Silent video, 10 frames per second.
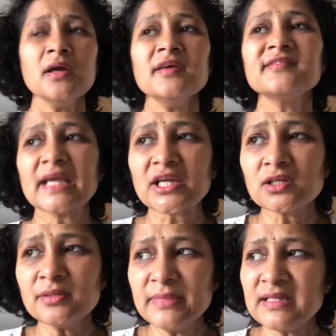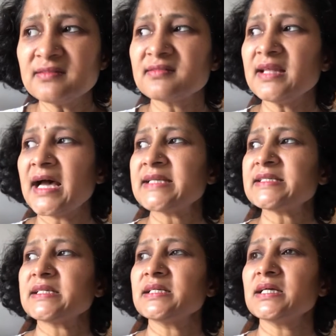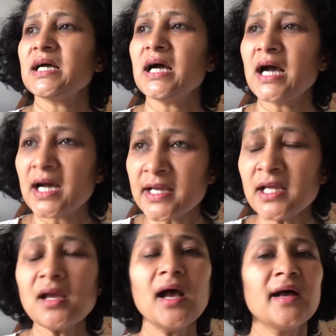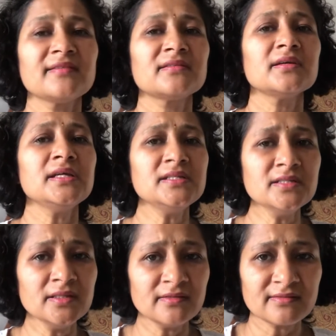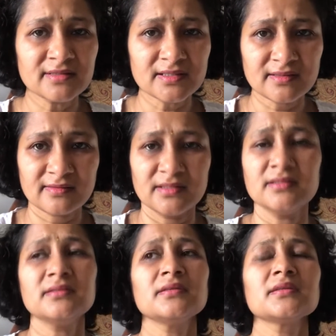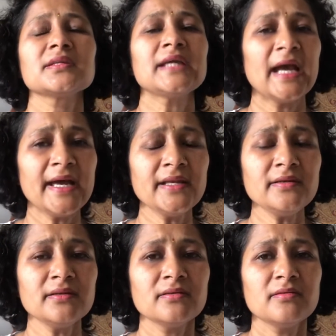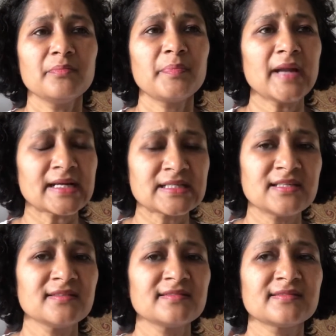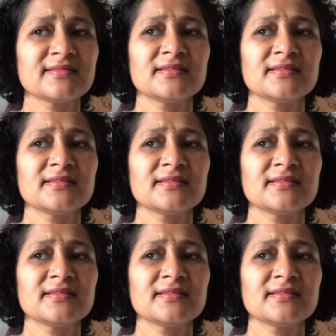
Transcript: Secular means that I, as an Indian citizen, can practice